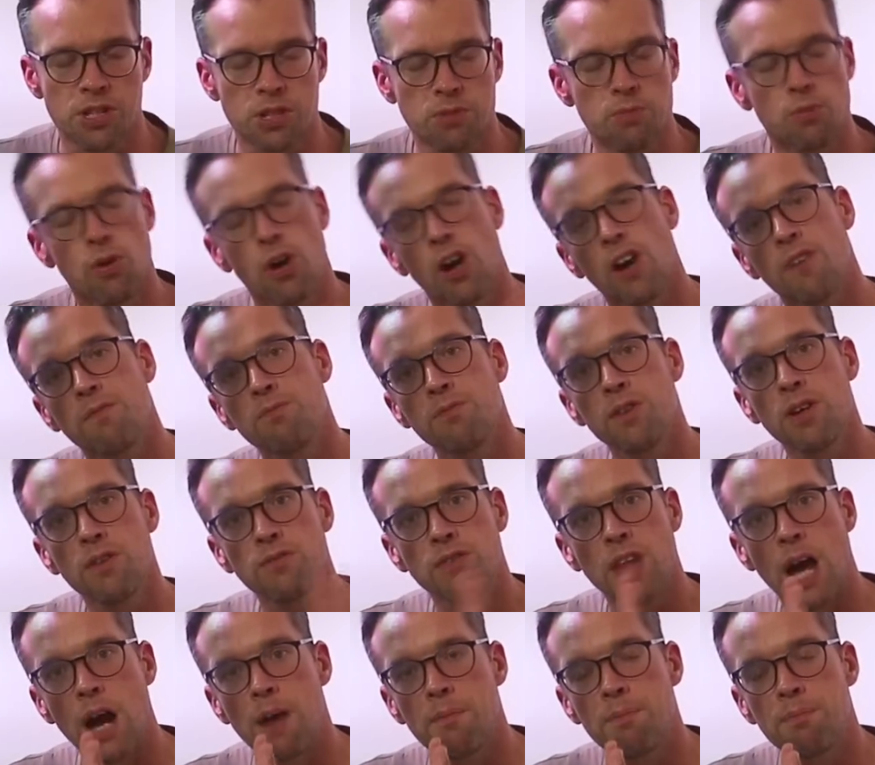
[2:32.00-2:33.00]
is why I've
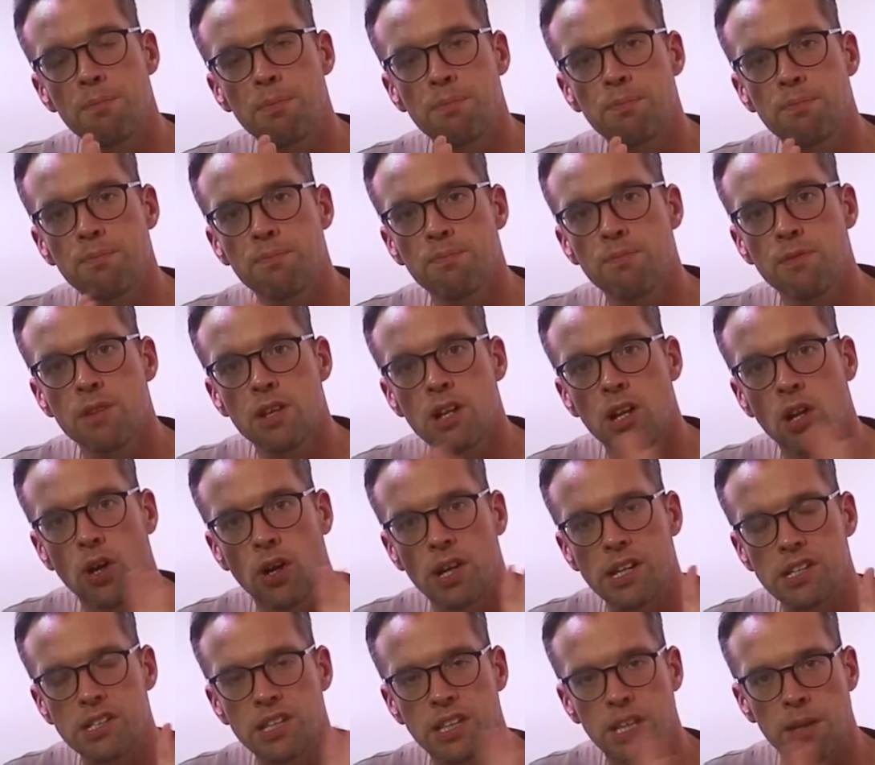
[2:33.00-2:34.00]
moved that
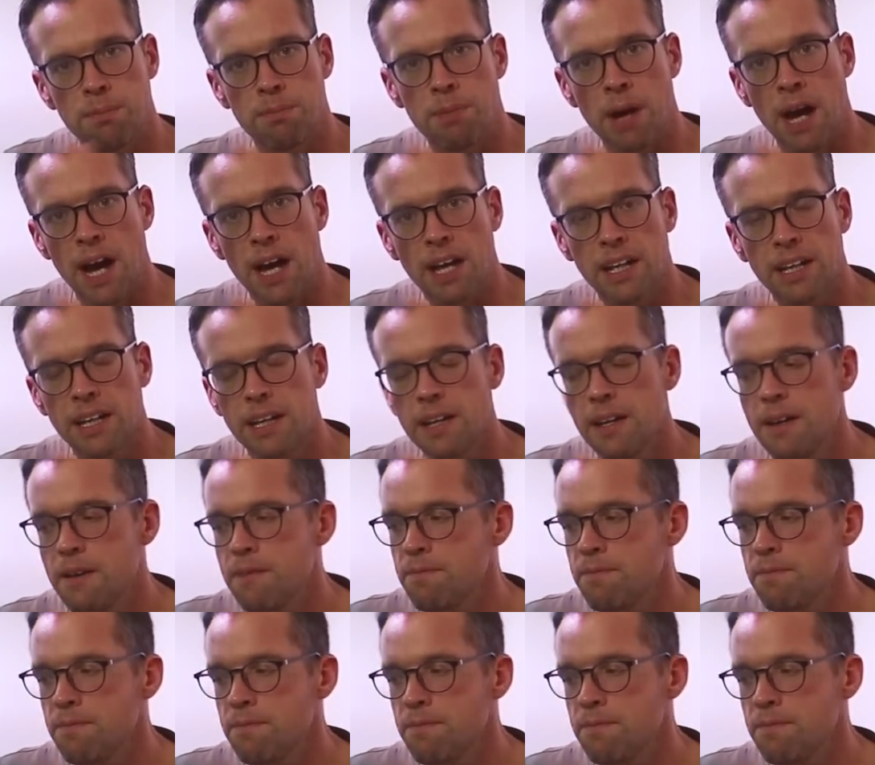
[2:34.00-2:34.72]
light to the back.